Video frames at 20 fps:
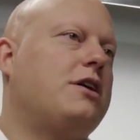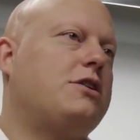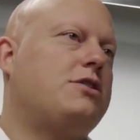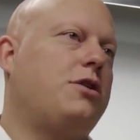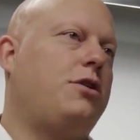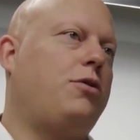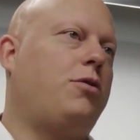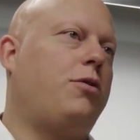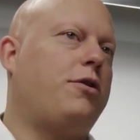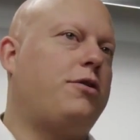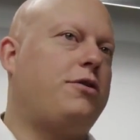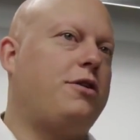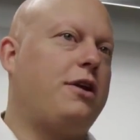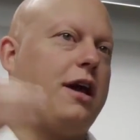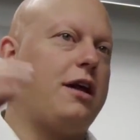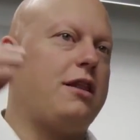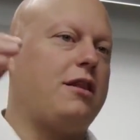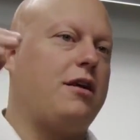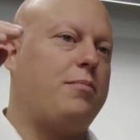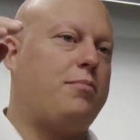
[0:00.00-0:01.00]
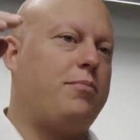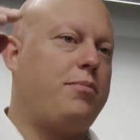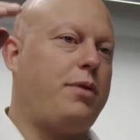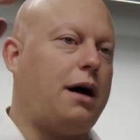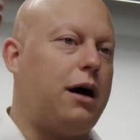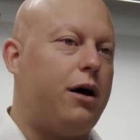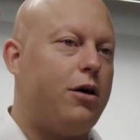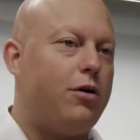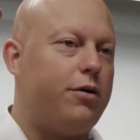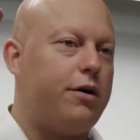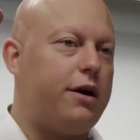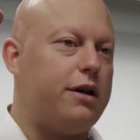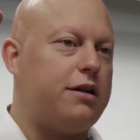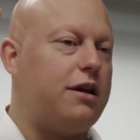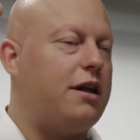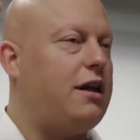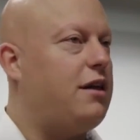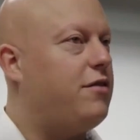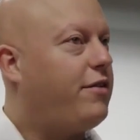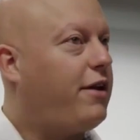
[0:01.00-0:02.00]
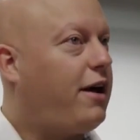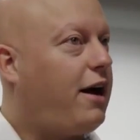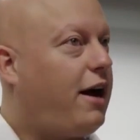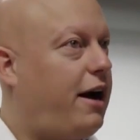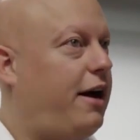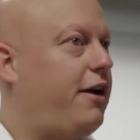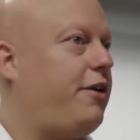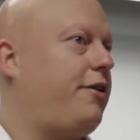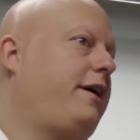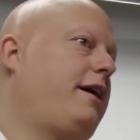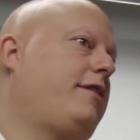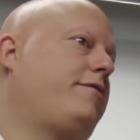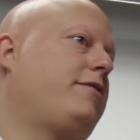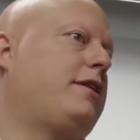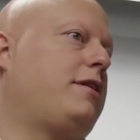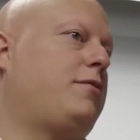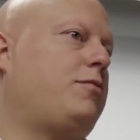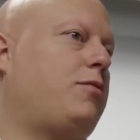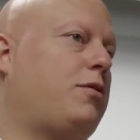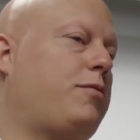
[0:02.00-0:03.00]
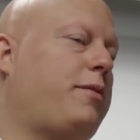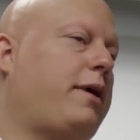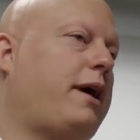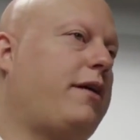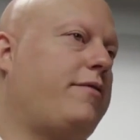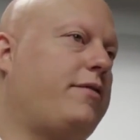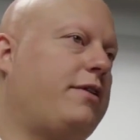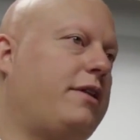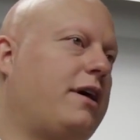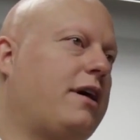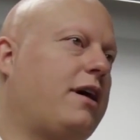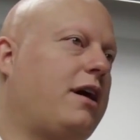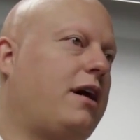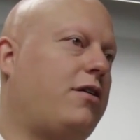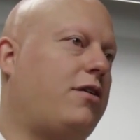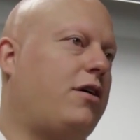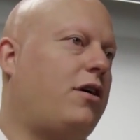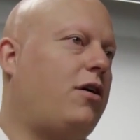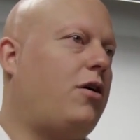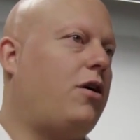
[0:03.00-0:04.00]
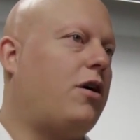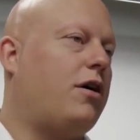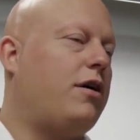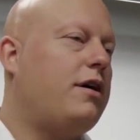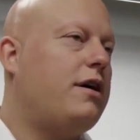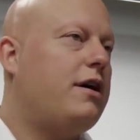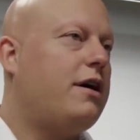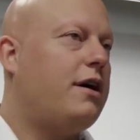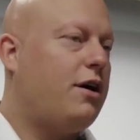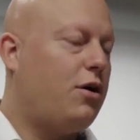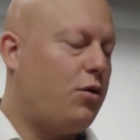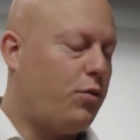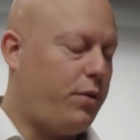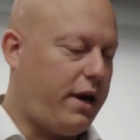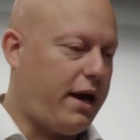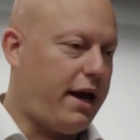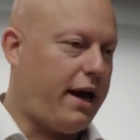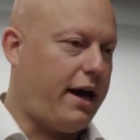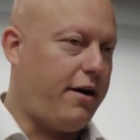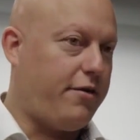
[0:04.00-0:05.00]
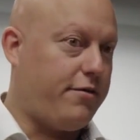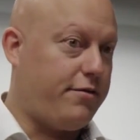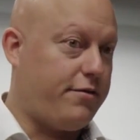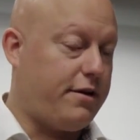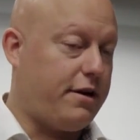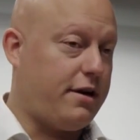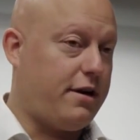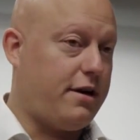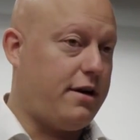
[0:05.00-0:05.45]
So in order to get the power at an even higher level than what we have in the Agera R, we have